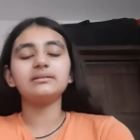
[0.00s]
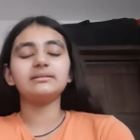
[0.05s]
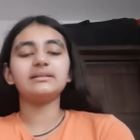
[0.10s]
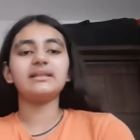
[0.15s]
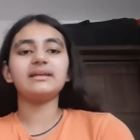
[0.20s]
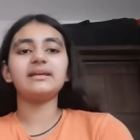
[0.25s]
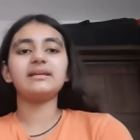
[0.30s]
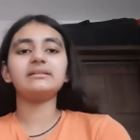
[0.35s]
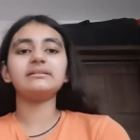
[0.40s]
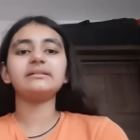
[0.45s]

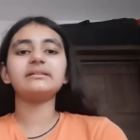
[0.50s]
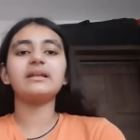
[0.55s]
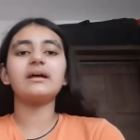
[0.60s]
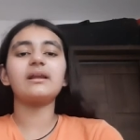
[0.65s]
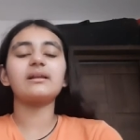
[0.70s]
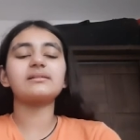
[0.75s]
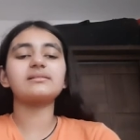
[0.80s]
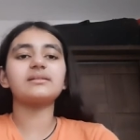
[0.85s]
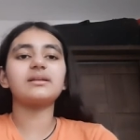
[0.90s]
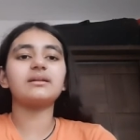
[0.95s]
Then
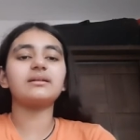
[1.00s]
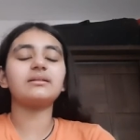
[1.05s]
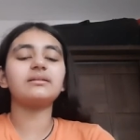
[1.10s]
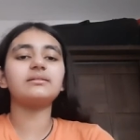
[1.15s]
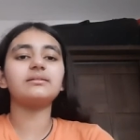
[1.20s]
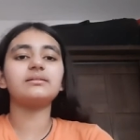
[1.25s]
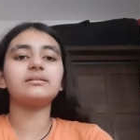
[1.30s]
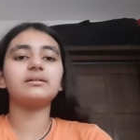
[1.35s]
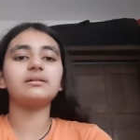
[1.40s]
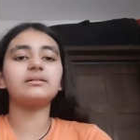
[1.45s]
Clarke started,
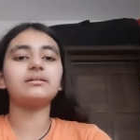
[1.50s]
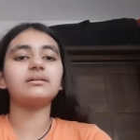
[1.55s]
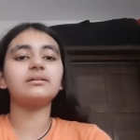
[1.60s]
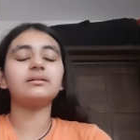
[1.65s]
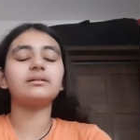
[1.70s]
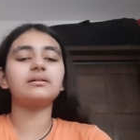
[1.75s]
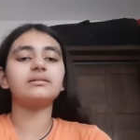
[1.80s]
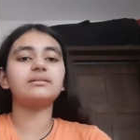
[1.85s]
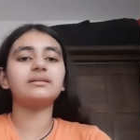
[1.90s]
uh,